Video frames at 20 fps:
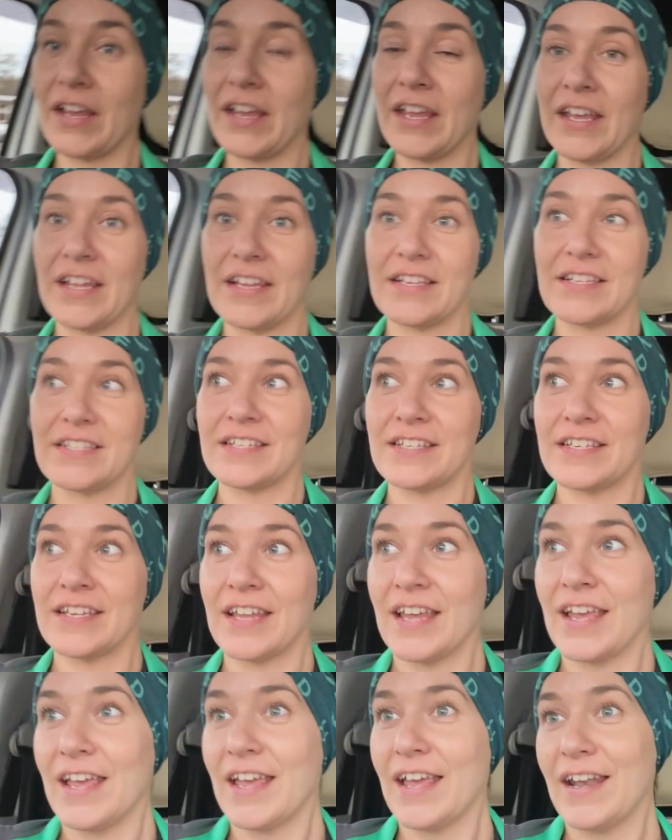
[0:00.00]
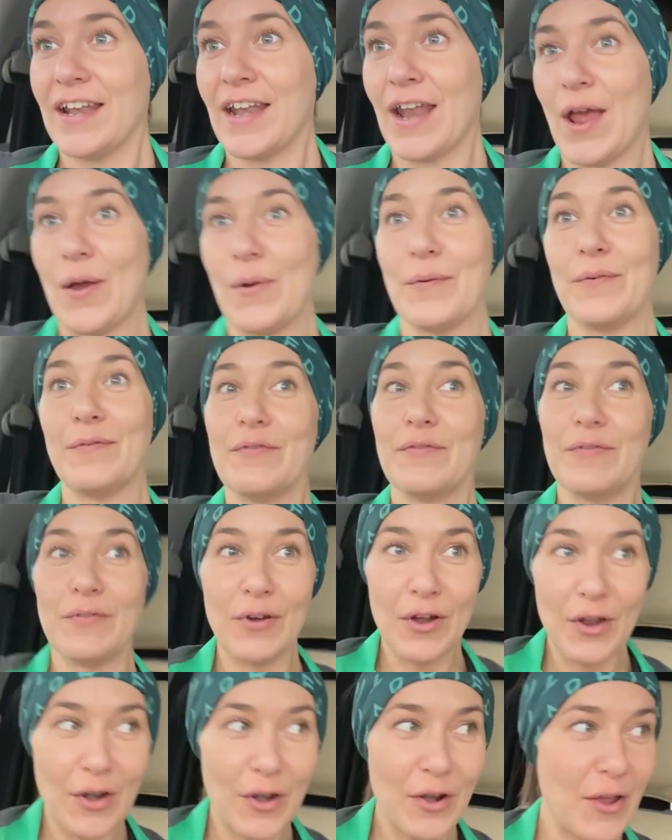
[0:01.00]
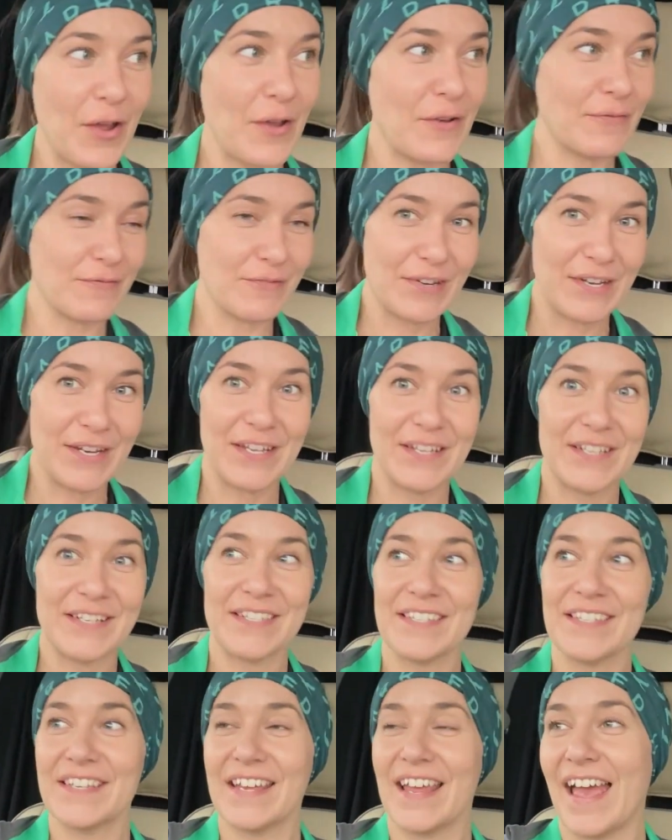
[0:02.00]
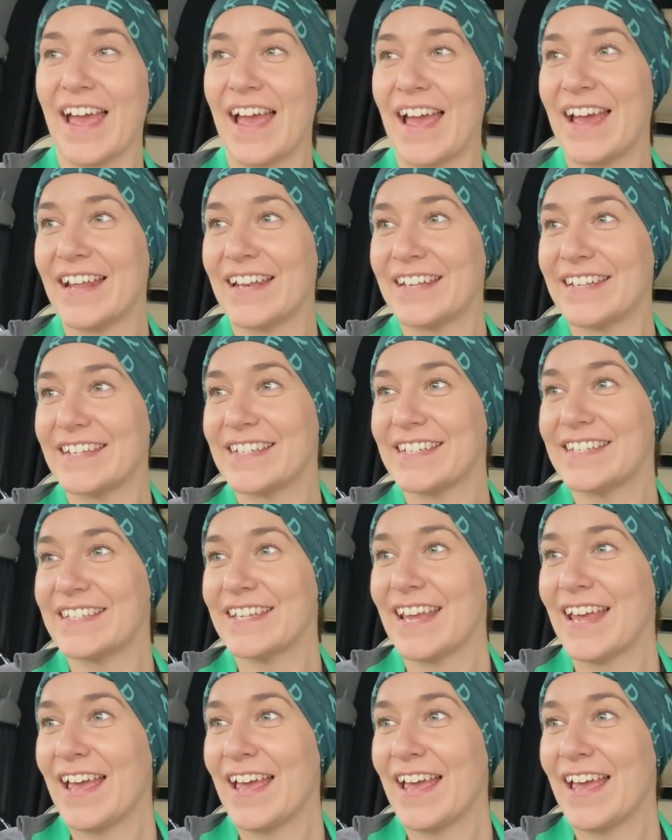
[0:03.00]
is now full of runners, and